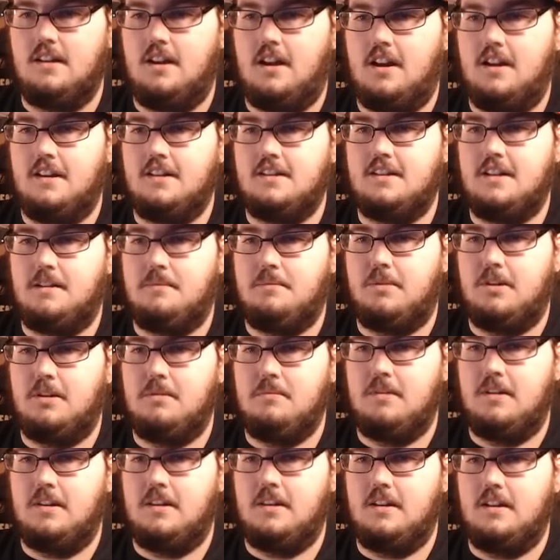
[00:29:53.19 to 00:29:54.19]
Honestly, I'll put
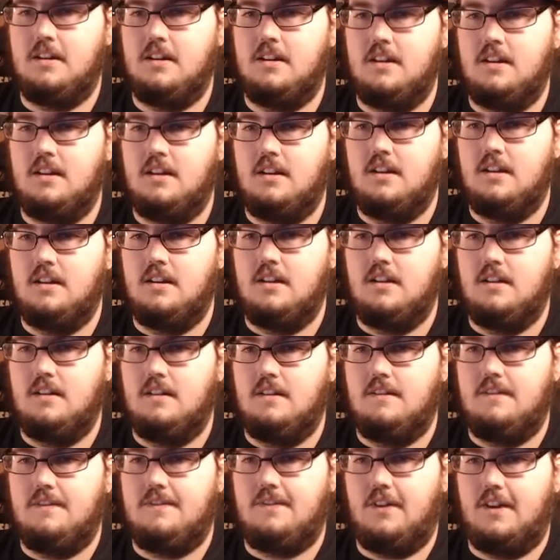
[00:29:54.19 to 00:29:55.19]
him in the
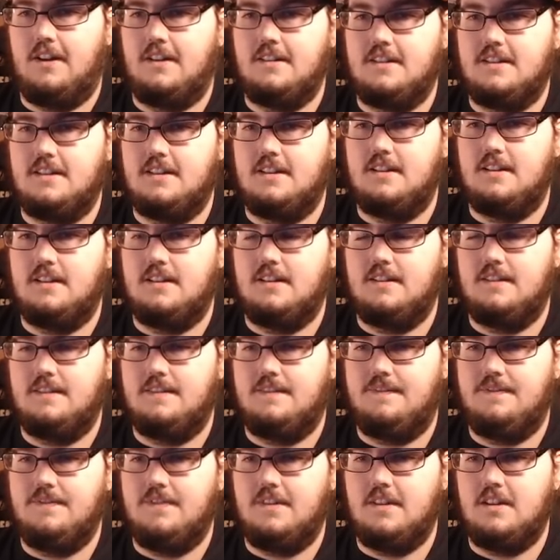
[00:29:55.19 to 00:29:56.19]
front.
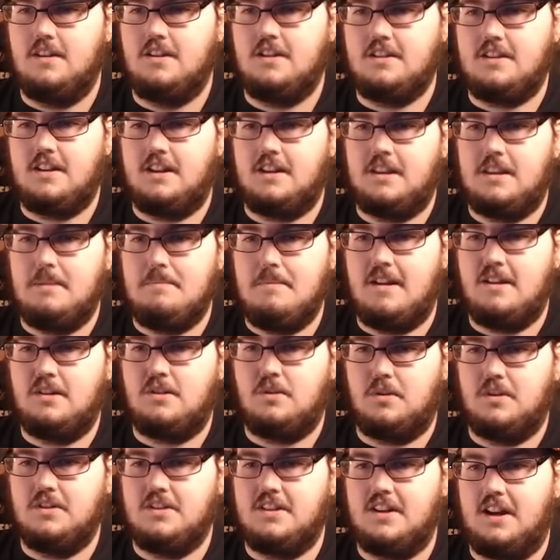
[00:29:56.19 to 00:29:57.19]
just like the
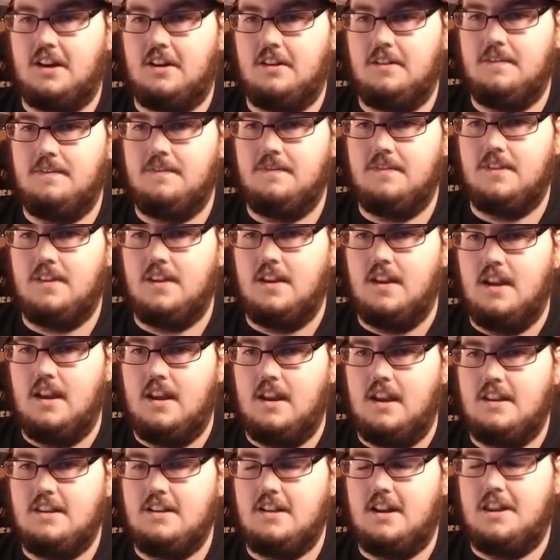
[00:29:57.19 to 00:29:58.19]
mentors here.
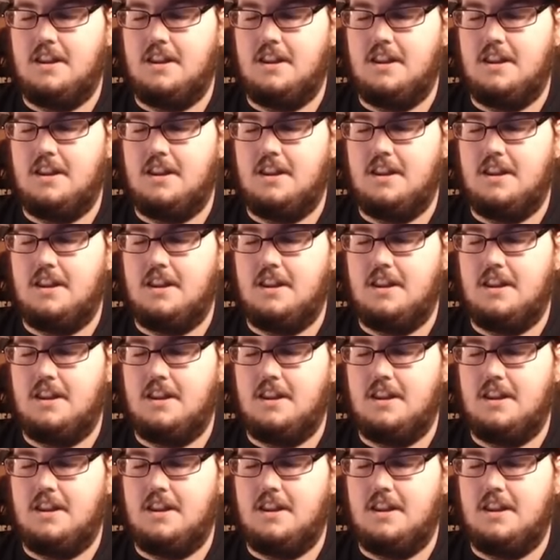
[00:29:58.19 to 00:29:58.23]
He's